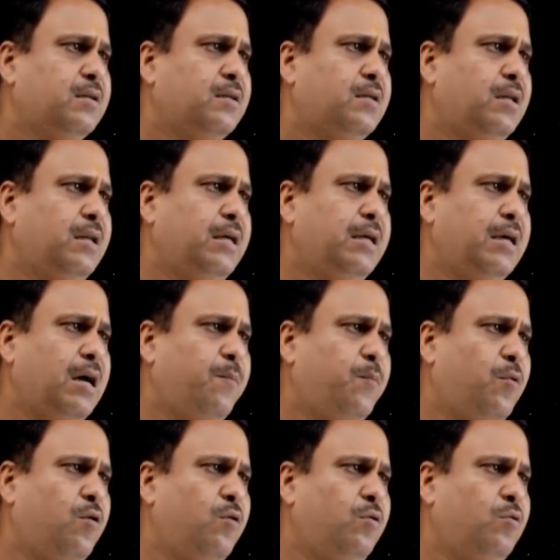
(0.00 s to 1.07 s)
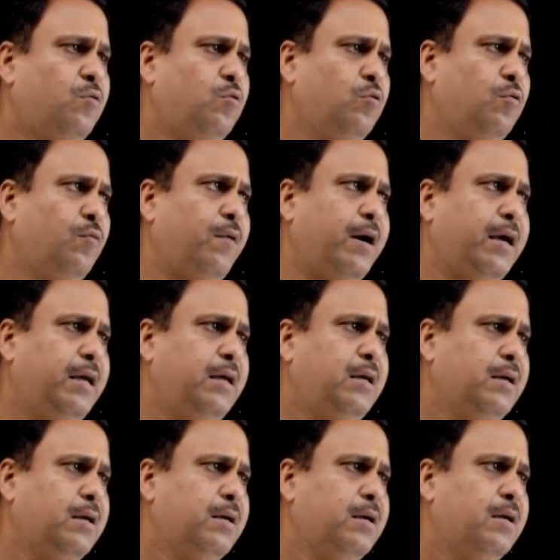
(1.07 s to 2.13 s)
3 upon
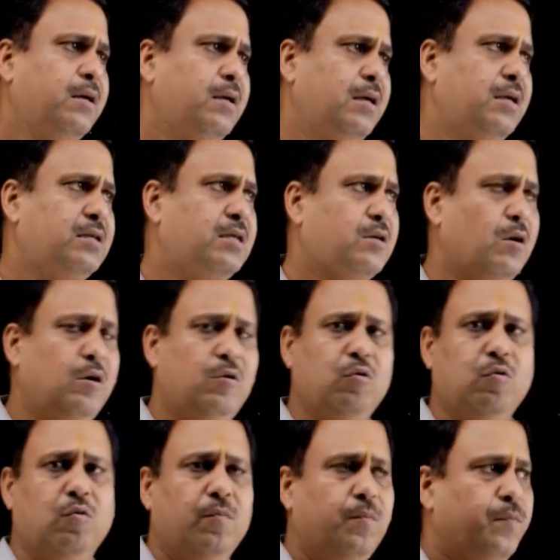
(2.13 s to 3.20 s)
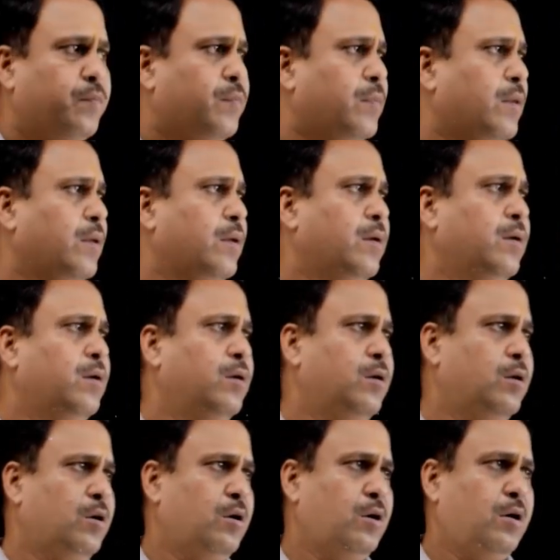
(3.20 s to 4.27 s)
2y is equal to,
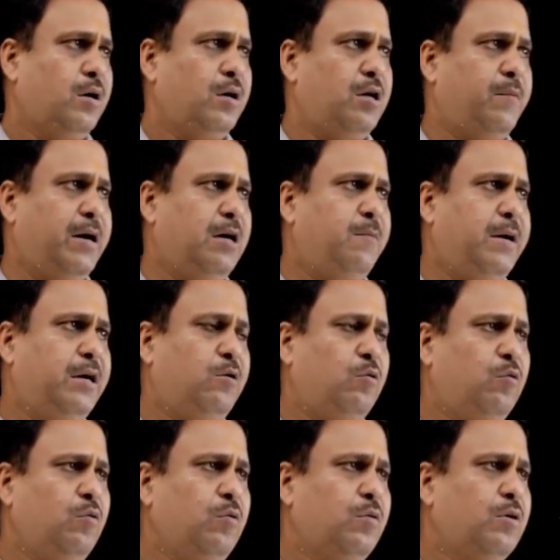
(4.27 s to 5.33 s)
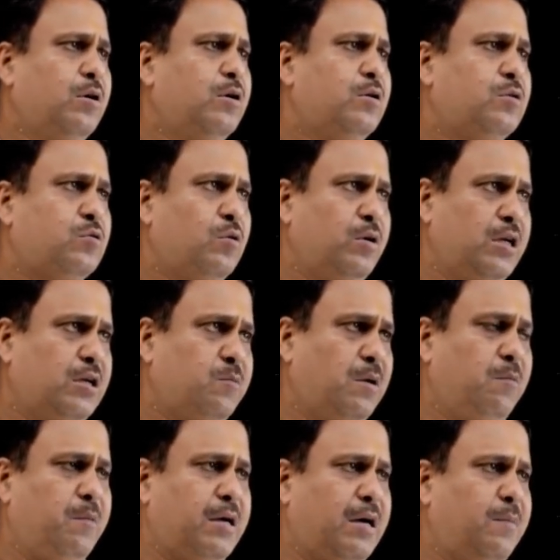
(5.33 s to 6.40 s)
divide by 2. So it
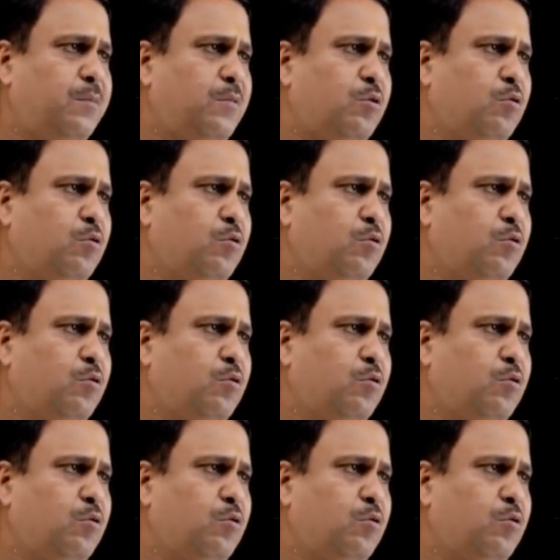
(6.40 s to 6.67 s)
will become